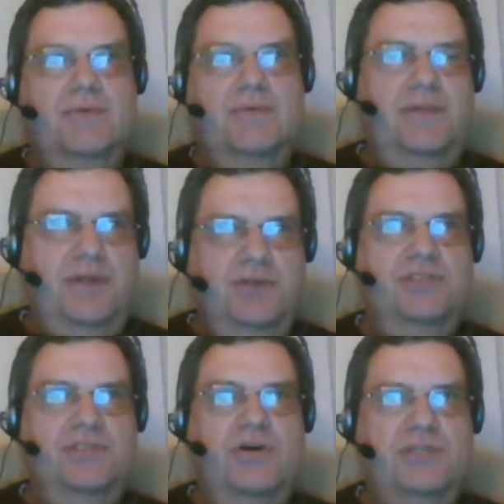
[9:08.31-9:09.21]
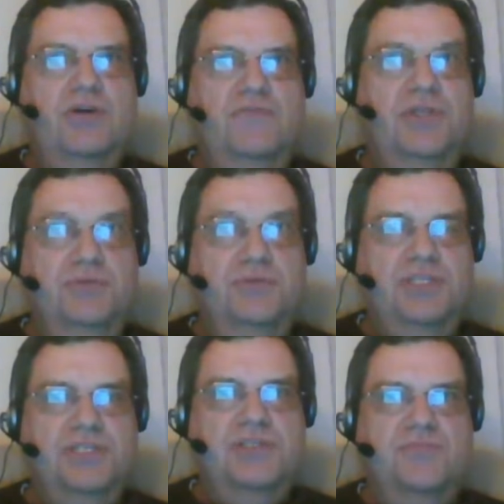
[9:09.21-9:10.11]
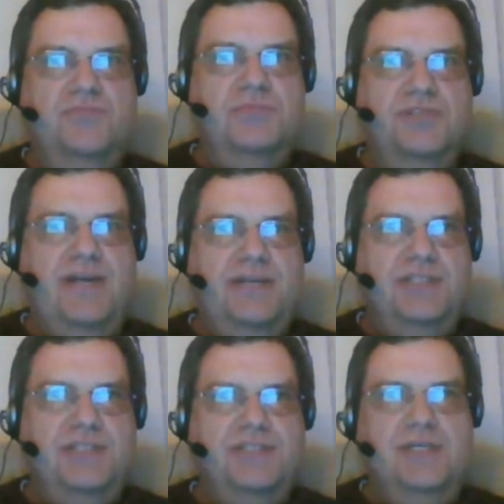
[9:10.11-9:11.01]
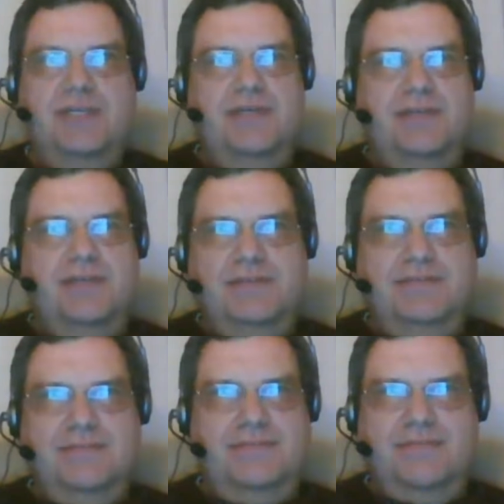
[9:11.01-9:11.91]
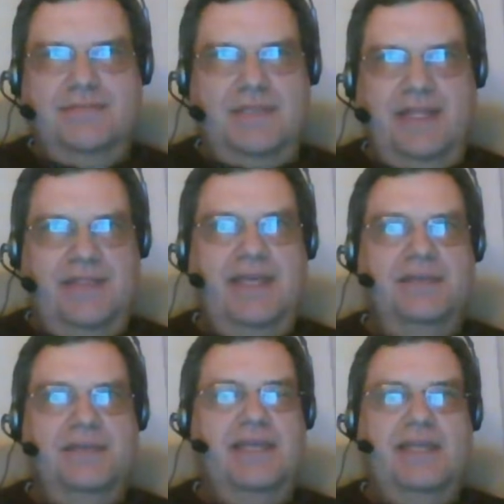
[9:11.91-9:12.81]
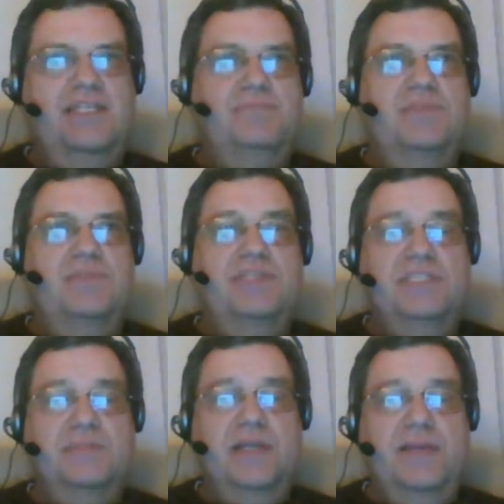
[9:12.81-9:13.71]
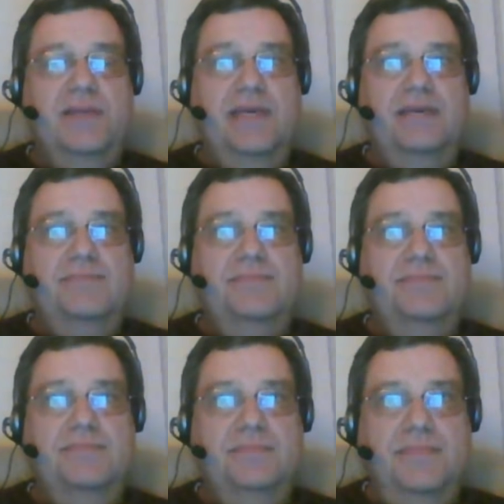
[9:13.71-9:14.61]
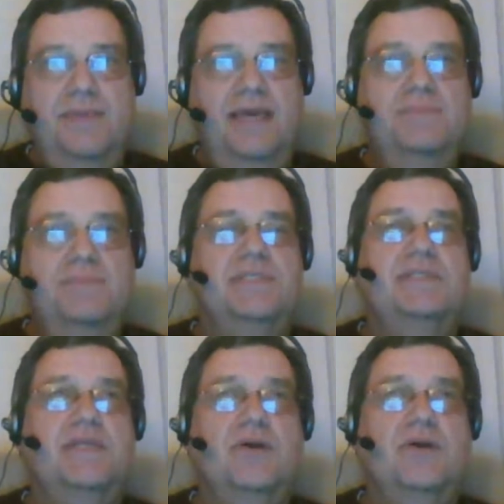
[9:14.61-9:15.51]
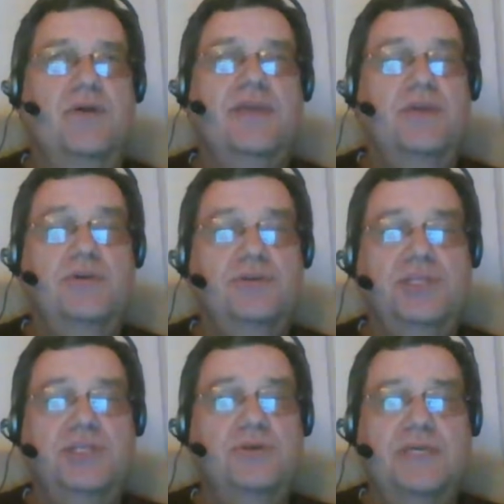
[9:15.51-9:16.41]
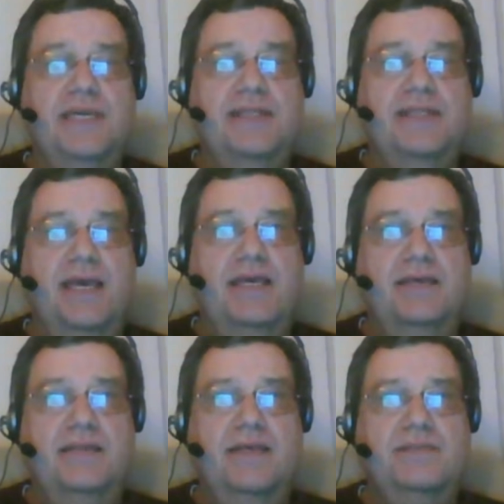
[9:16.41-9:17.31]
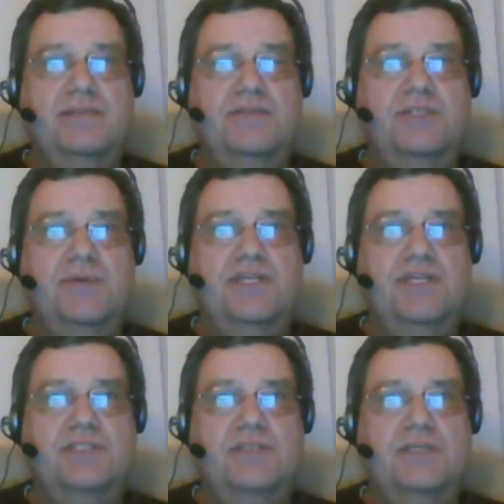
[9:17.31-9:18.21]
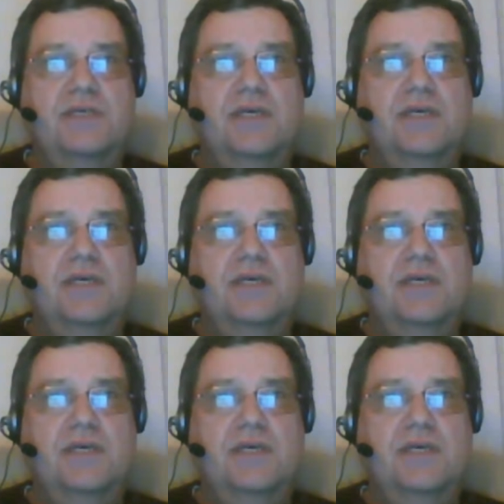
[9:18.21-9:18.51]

When when you're starting off a new system from scratch, those things can leg legitimately be be empty. So I think you could use it in that in that situation.